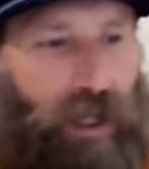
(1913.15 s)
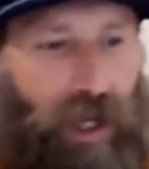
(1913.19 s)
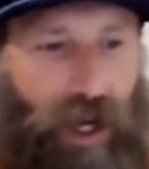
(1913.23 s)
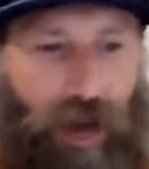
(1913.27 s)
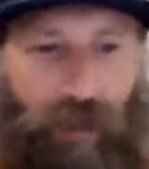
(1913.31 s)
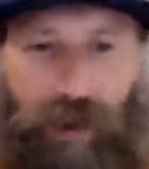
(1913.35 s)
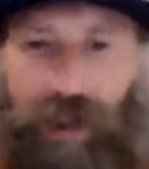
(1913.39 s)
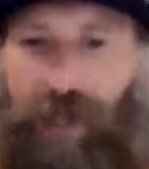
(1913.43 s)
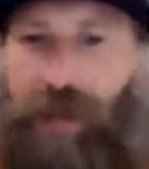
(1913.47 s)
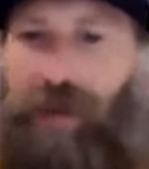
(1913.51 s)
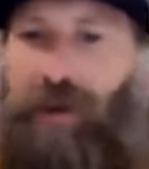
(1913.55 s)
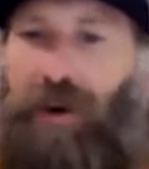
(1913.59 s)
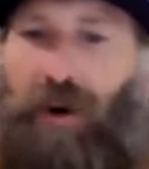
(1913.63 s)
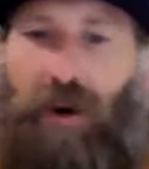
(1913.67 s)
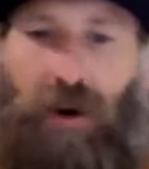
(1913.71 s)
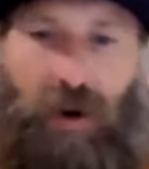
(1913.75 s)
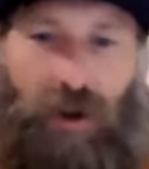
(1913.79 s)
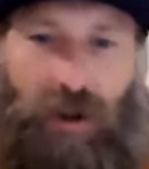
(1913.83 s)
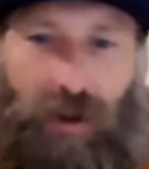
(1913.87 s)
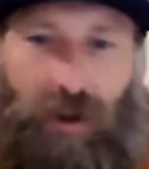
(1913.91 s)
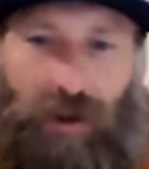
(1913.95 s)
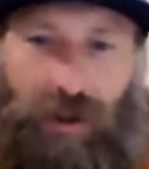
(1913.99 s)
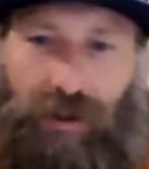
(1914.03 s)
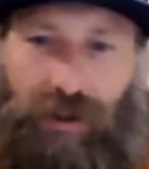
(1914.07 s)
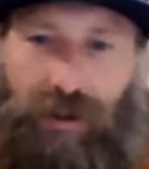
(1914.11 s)
how many
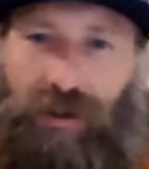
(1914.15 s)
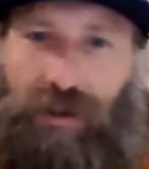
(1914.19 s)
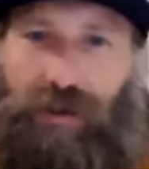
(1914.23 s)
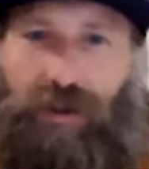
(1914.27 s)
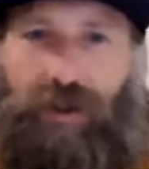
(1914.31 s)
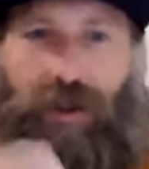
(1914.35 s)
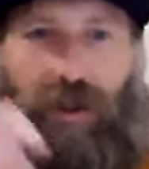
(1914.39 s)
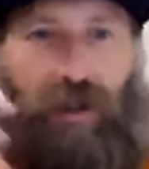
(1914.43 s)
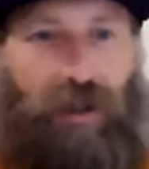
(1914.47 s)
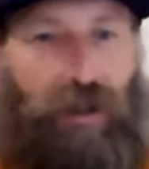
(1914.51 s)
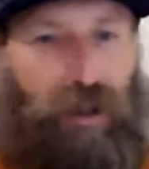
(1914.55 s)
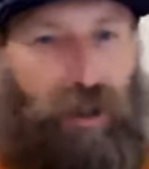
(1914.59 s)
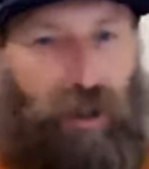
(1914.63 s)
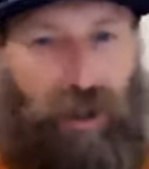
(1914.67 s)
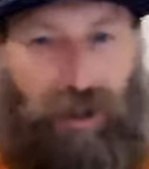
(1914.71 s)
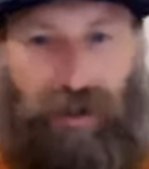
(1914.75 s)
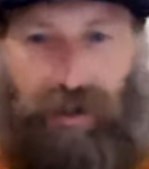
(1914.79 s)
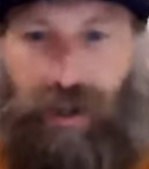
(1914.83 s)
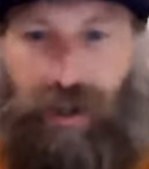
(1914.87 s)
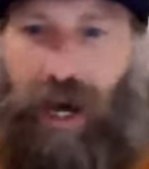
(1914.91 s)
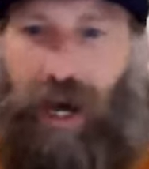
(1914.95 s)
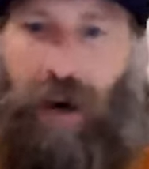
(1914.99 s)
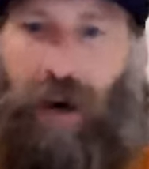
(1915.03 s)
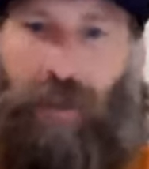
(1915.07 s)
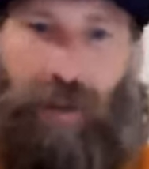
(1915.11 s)
calls and
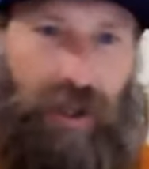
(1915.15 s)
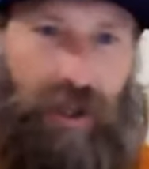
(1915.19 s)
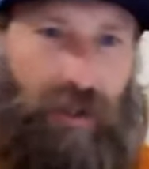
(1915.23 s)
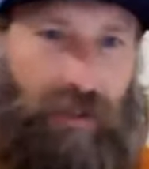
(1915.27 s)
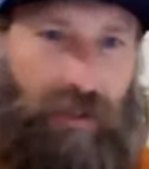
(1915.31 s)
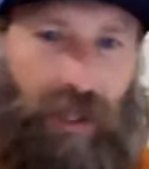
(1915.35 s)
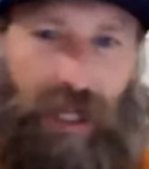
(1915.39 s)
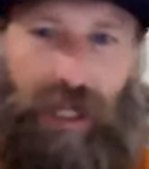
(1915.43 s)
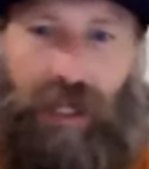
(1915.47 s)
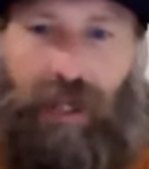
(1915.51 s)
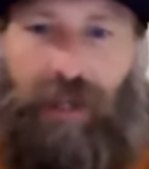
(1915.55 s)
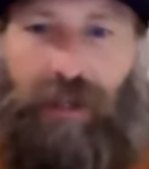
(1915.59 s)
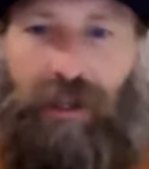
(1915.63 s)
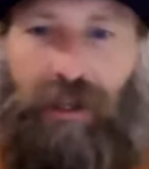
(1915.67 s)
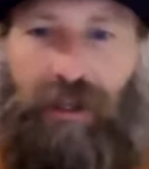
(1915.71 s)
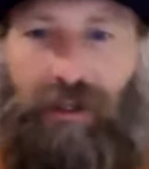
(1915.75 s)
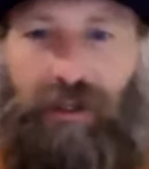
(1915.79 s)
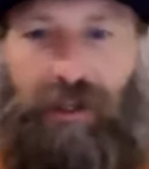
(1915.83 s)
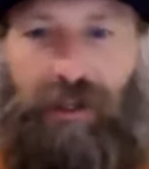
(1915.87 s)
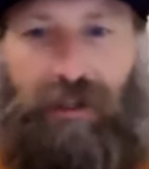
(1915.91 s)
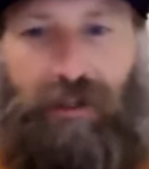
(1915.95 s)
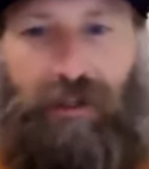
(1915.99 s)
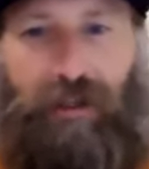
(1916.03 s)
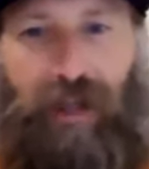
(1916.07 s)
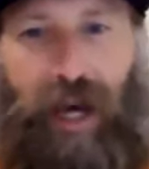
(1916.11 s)
to how many
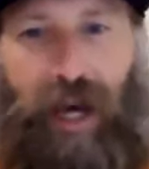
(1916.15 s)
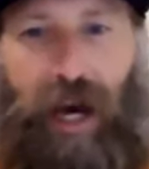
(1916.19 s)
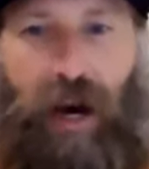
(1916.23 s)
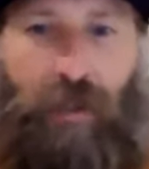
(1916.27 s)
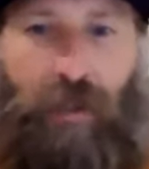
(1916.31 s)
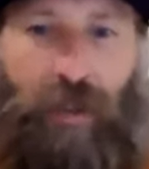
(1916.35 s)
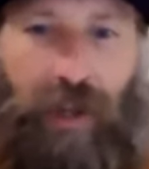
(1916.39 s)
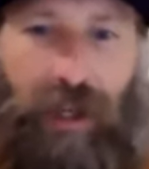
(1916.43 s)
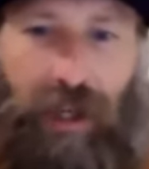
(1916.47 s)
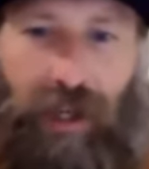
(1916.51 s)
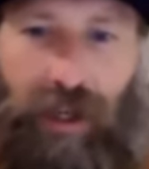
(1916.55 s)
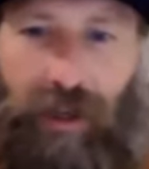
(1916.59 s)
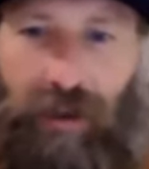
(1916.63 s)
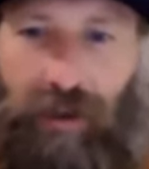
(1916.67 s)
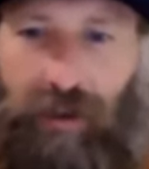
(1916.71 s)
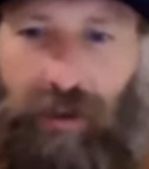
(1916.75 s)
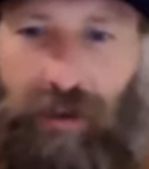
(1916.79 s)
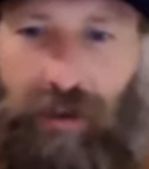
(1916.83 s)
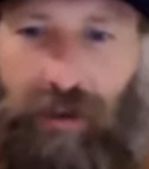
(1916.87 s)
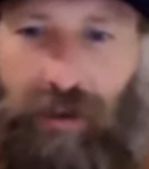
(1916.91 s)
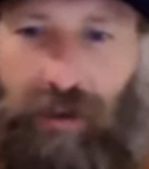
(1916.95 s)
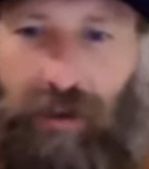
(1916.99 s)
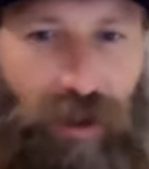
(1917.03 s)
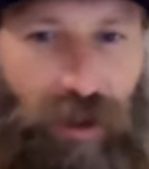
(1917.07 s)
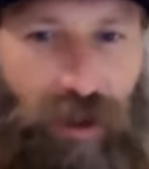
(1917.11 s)
meetings and to how many